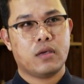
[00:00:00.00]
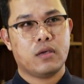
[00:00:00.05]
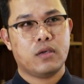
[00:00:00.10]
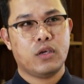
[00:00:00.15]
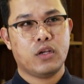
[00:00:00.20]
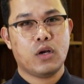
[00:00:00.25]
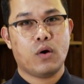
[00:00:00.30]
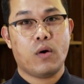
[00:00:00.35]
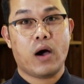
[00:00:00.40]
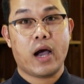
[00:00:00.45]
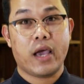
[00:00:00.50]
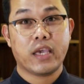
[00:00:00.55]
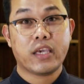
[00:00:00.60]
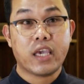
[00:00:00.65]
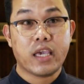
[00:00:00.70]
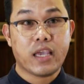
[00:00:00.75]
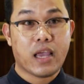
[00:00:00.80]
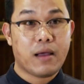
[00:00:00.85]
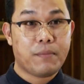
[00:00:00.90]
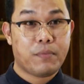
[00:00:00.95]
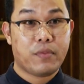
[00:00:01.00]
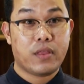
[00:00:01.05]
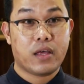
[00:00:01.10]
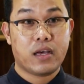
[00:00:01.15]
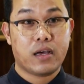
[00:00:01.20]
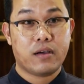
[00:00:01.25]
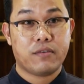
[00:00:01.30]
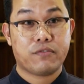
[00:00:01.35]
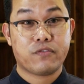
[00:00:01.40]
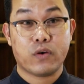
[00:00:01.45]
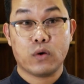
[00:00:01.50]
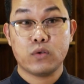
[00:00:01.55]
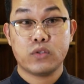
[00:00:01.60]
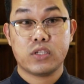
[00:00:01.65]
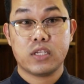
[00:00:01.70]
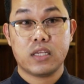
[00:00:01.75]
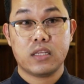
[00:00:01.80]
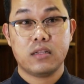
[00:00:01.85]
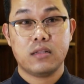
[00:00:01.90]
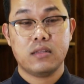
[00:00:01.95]
you know, hiking up the
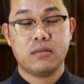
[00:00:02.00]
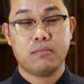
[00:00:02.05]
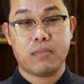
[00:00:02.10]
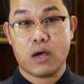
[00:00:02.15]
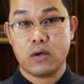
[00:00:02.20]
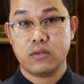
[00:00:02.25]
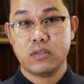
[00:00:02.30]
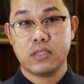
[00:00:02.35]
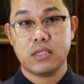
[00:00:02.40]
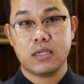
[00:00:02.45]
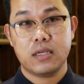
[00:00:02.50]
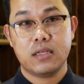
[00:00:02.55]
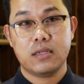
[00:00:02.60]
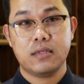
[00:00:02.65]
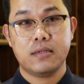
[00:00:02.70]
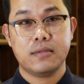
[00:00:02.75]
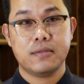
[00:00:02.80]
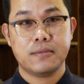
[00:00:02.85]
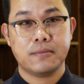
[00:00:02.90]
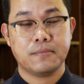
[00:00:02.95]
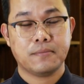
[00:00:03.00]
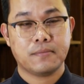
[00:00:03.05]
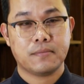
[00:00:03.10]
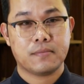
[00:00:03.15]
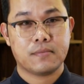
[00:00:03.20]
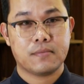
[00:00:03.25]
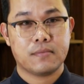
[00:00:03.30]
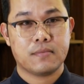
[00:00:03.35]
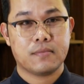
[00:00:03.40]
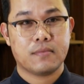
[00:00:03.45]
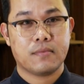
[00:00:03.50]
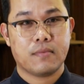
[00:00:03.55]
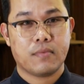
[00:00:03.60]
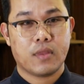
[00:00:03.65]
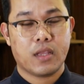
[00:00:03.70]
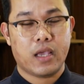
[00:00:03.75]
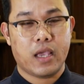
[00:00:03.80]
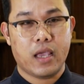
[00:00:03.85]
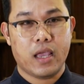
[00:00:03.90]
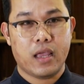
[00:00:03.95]
frozen mountain,
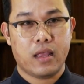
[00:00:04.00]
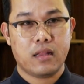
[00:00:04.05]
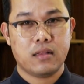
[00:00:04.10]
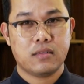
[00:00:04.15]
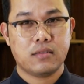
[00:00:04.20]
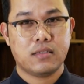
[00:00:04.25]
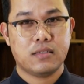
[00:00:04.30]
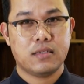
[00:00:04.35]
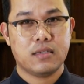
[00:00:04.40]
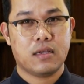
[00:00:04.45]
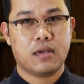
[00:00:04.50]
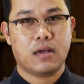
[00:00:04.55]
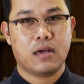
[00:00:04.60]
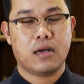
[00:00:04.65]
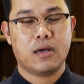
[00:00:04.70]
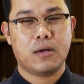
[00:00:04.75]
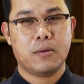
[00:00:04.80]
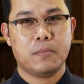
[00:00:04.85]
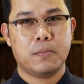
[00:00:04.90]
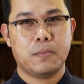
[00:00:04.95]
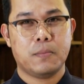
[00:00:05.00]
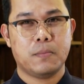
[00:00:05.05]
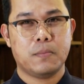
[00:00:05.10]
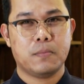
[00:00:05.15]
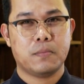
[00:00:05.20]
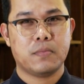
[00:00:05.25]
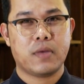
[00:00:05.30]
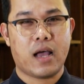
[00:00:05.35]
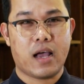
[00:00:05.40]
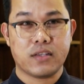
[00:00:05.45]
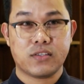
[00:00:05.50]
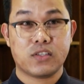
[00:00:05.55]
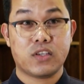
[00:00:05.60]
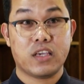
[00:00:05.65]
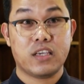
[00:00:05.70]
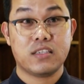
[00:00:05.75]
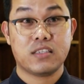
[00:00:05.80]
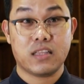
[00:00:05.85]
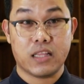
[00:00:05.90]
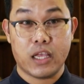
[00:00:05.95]
and
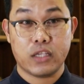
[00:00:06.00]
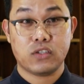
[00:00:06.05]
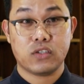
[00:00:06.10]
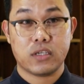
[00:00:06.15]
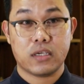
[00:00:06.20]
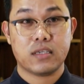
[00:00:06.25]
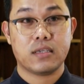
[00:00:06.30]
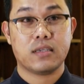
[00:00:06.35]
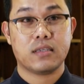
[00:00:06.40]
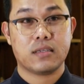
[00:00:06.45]
husky sledging.